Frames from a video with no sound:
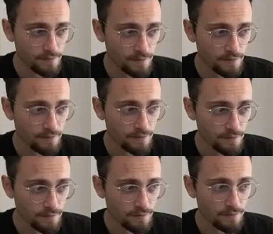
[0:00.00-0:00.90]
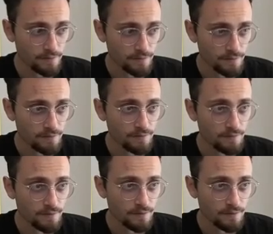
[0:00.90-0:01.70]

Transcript: Nobody speaks.